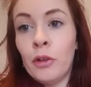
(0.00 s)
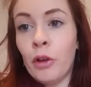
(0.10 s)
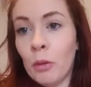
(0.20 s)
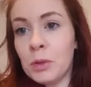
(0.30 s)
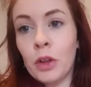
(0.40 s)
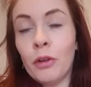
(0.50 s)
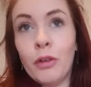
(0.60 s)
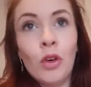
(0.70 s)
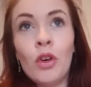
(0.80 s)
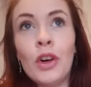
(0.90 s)
flop to the
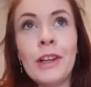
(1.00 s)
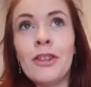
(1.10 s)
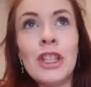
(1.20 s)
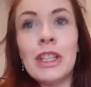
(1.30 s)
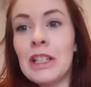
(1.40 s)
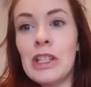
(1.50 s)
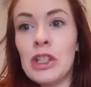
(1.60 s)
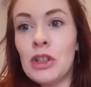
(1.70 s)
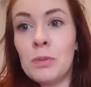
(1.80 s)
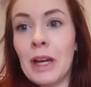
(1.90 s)
floor, and if she did,
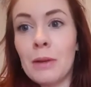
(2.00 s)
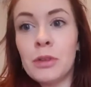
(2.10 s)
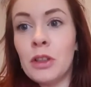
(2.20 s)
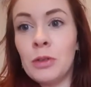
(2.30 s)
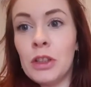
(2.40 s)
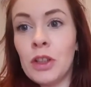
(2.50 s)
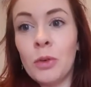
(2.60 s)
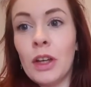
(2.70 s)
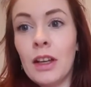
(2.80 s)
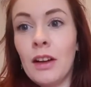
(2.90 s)
she would be absolutely
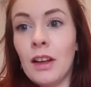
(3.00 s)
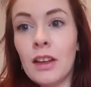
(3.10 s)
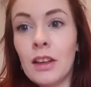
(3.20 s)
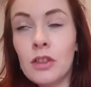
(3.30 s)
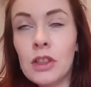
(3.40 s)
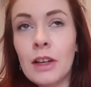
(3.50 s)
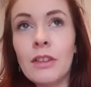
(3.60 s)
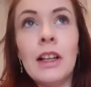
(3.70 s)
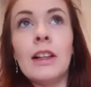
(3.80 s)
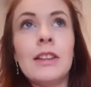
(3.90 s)
soaking, like if she's
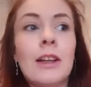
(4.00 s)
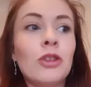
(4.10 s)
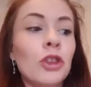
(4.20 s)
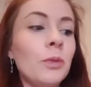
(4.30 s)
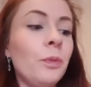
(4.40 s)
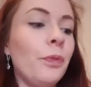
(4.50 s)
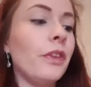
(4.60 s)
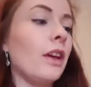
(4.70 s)
having a little tantrum.